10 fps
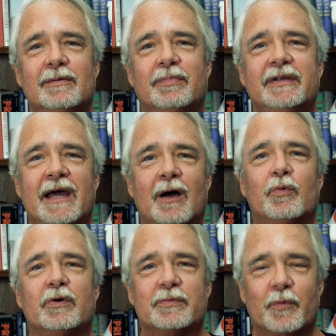but now
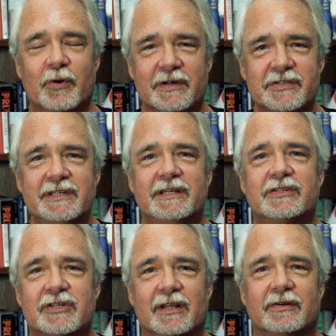we're going to see
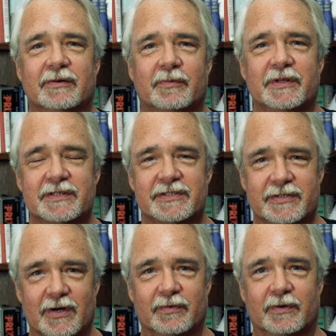each other when this
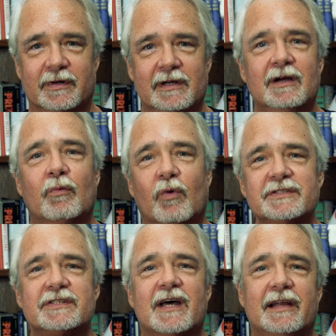is over.
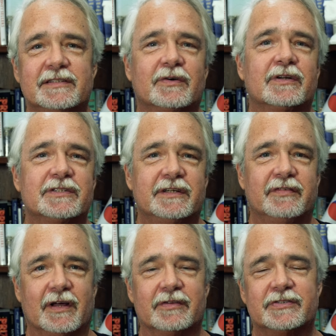One side is going to see
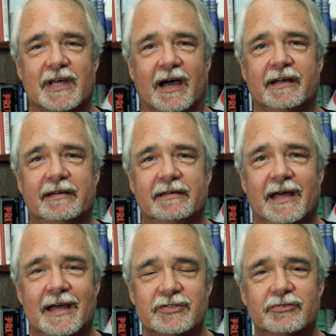the other side
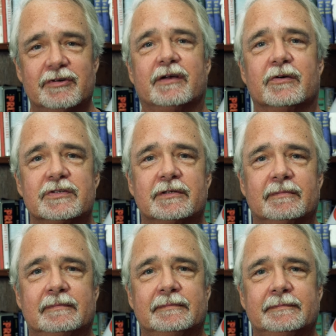as traitors.
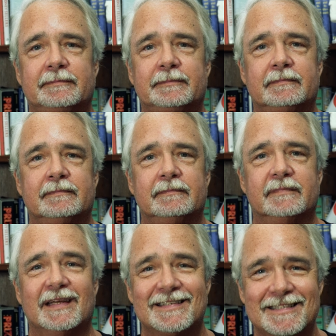
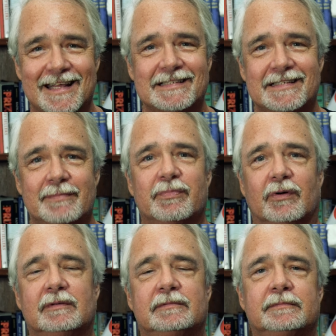It's that
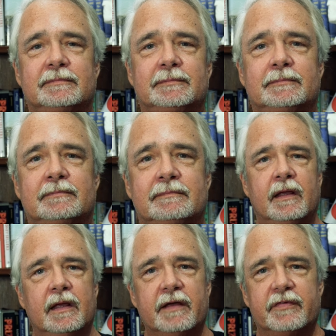simple.
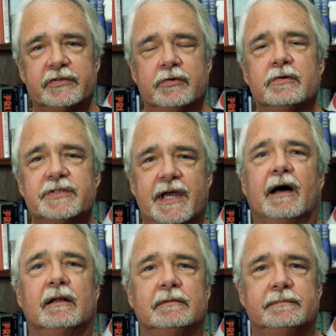If it turns
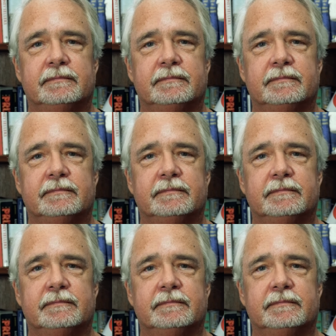out